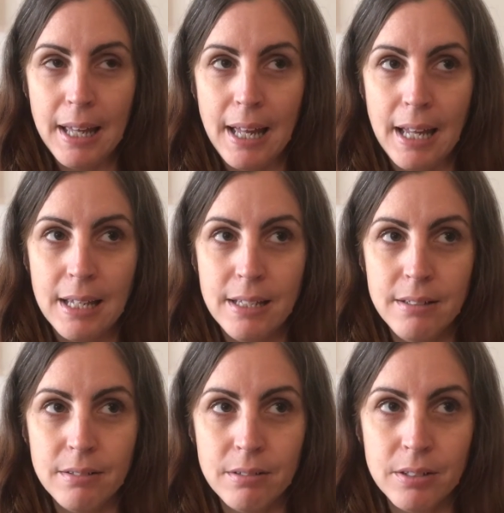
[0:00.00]

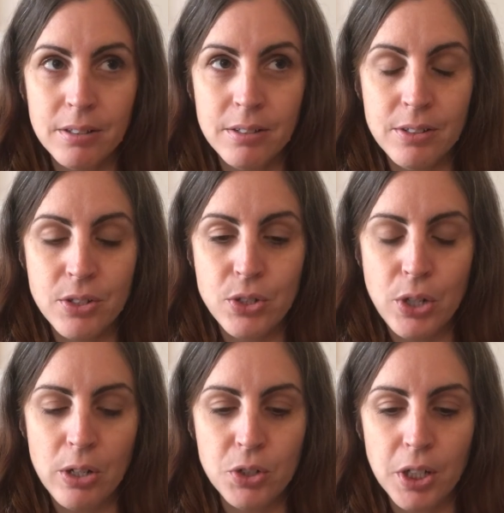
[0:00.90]
and
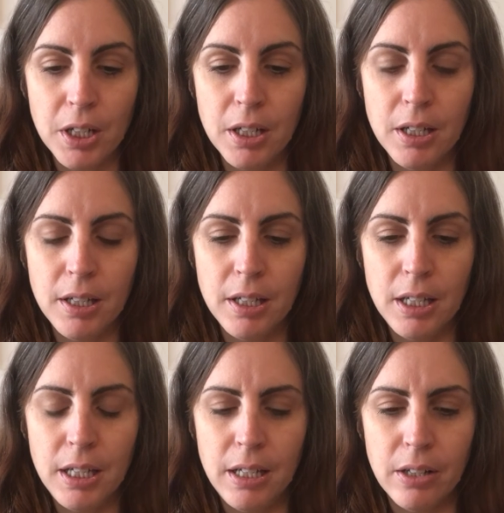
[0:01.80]
nostalgic
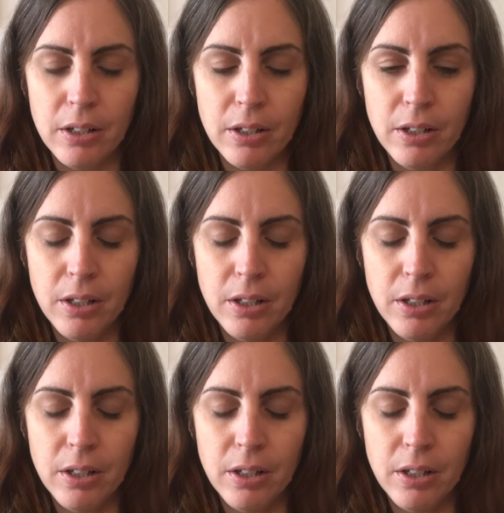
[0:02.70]
in a